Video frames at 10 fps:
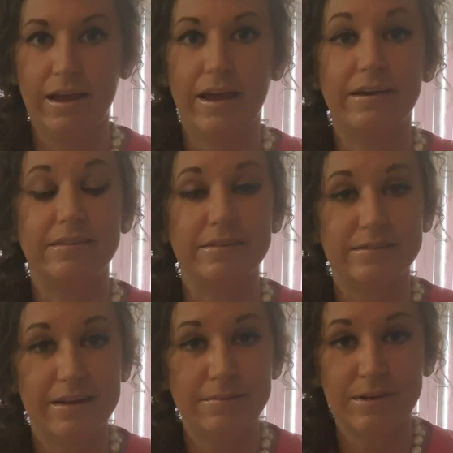and at the
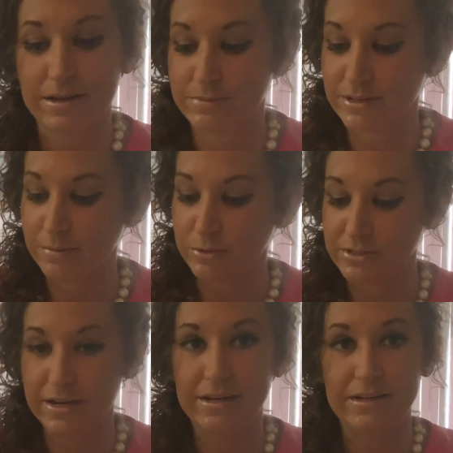same time
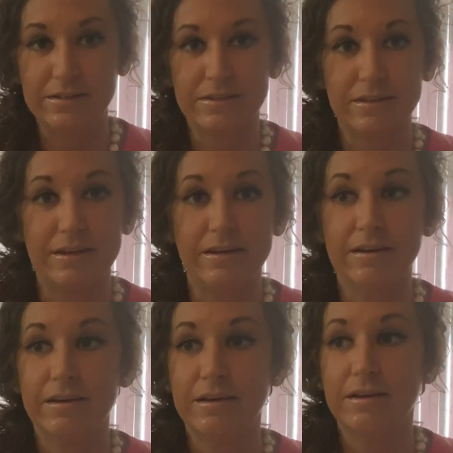simultaneously
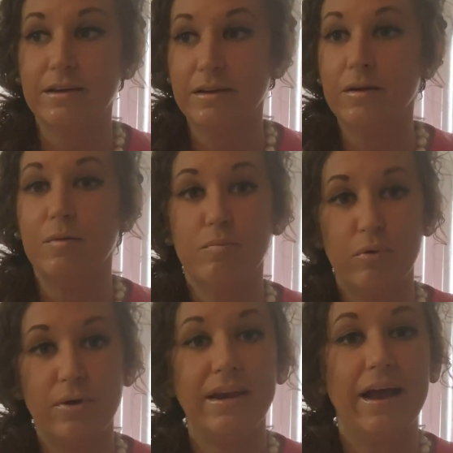
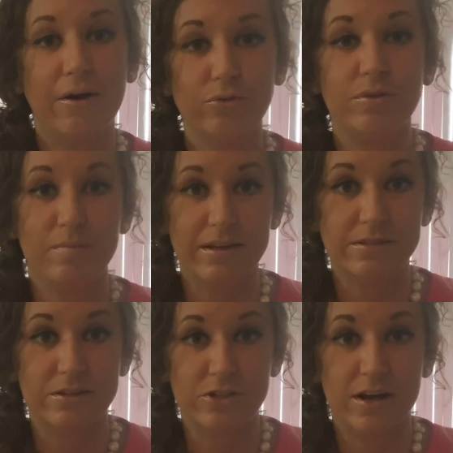point out the
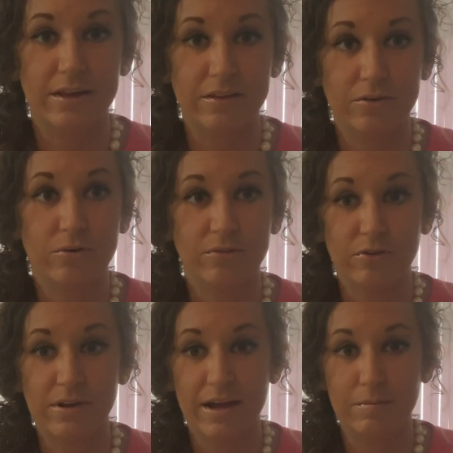message on the core
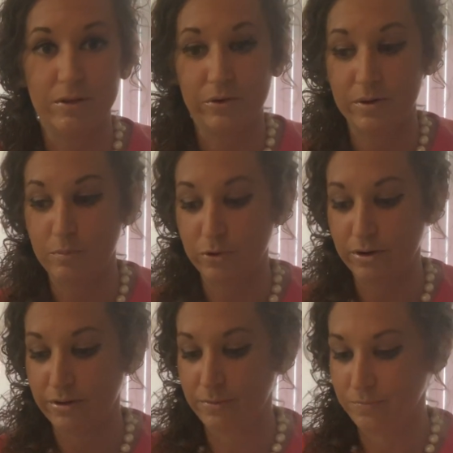vocabulary board.